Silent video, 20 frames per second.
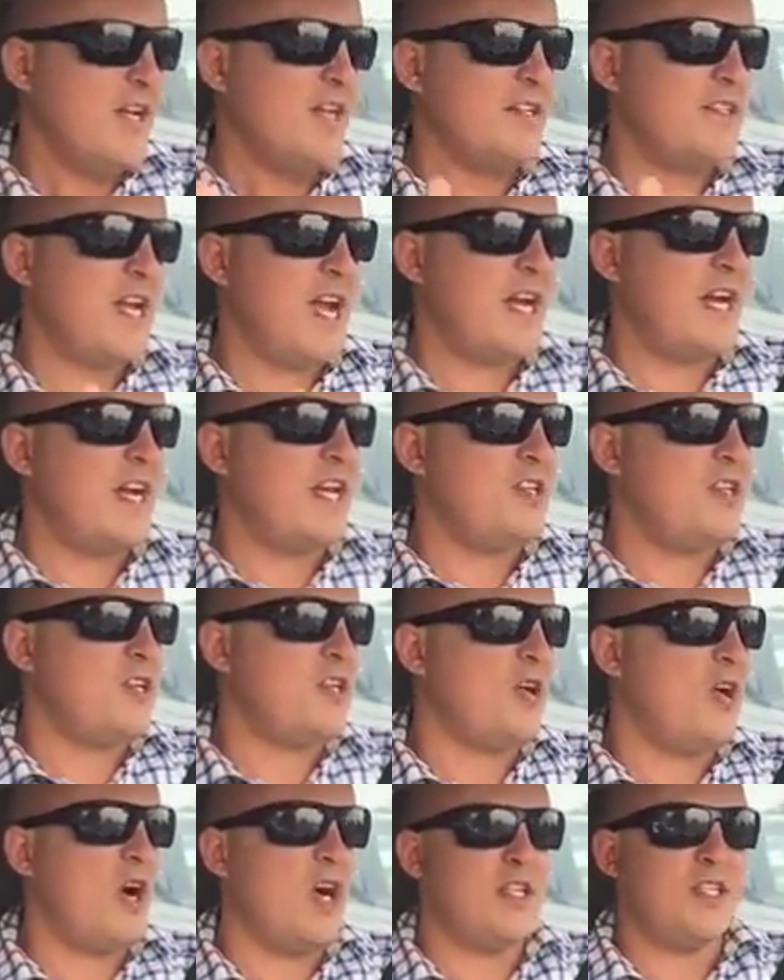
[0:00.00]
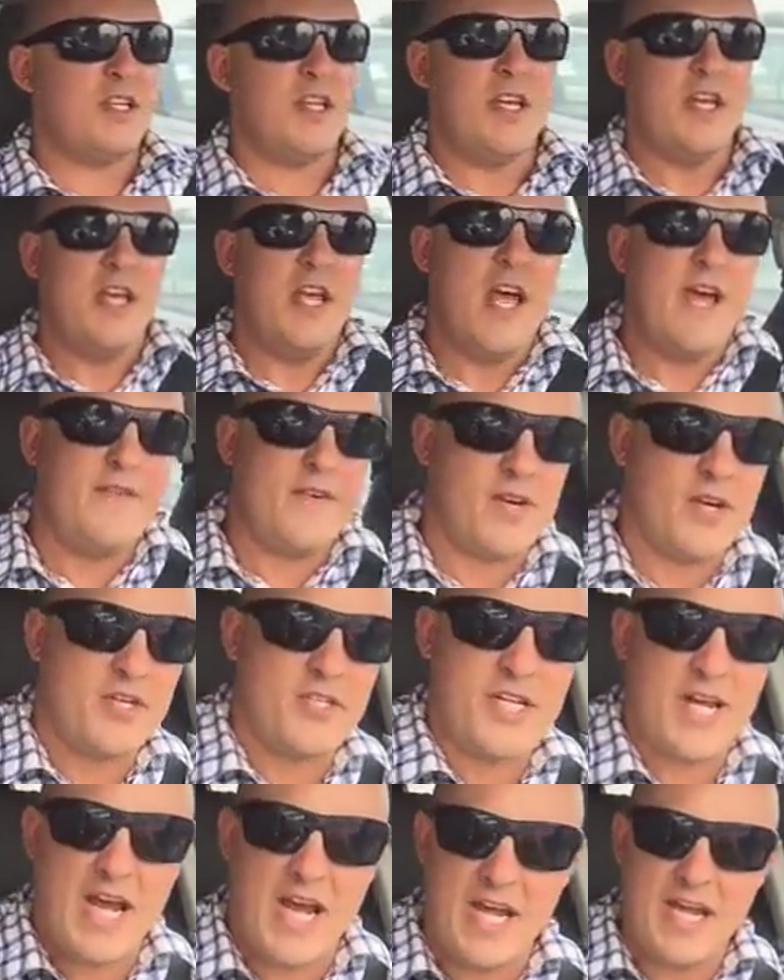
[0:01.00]
take it easy, guys. Have a good
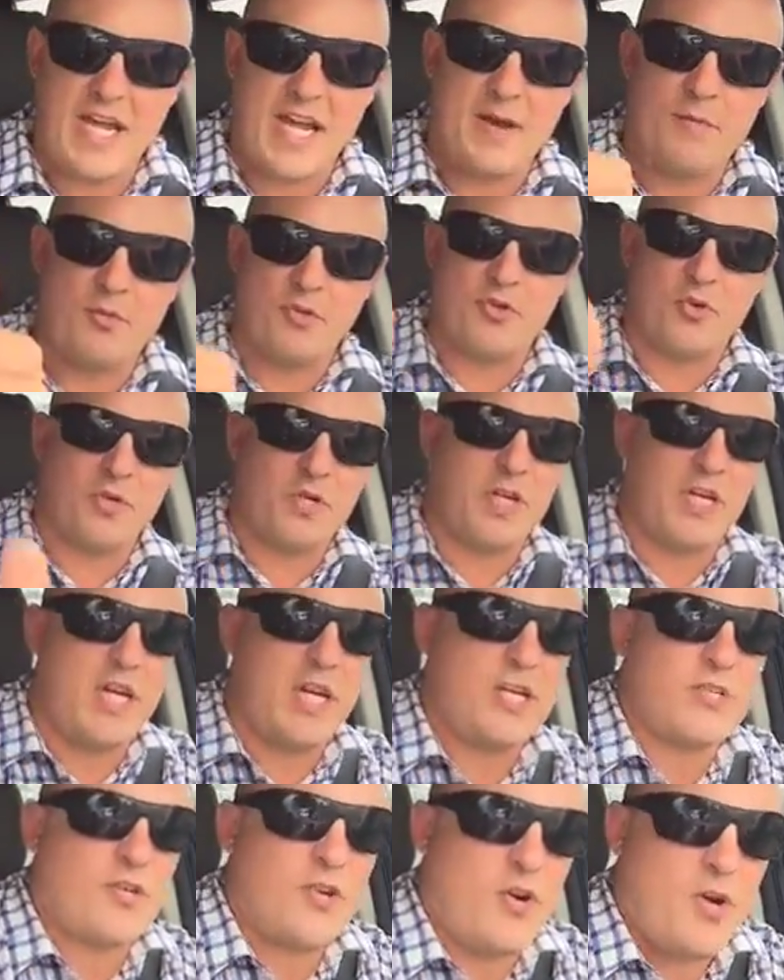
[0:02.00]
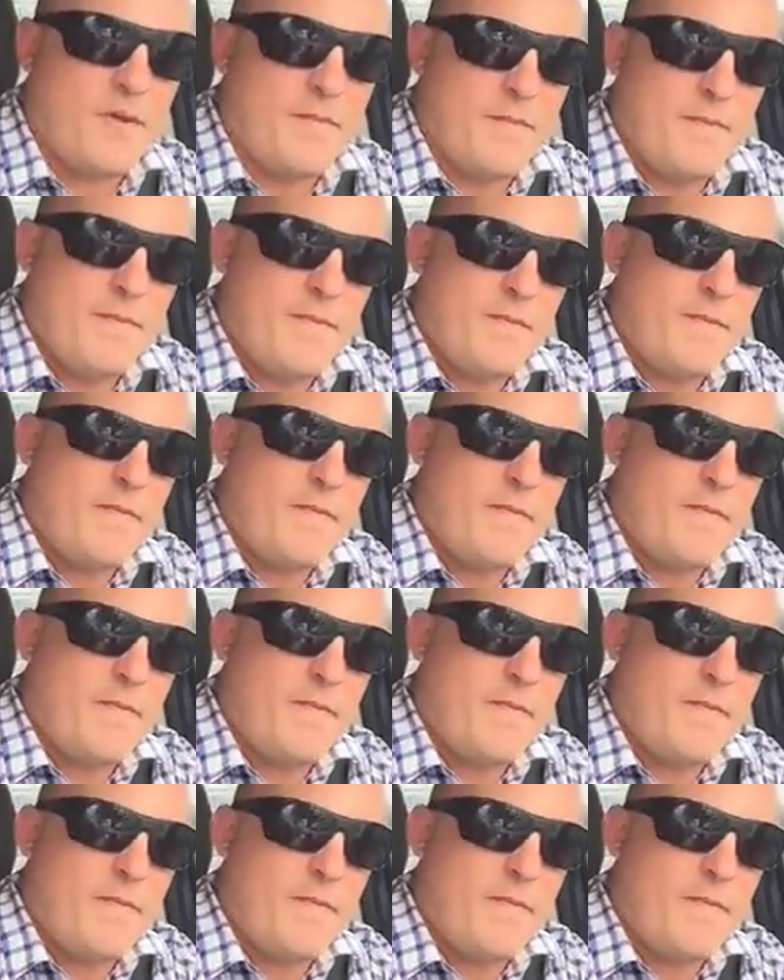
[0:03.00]
day, and we'll talk to you next time.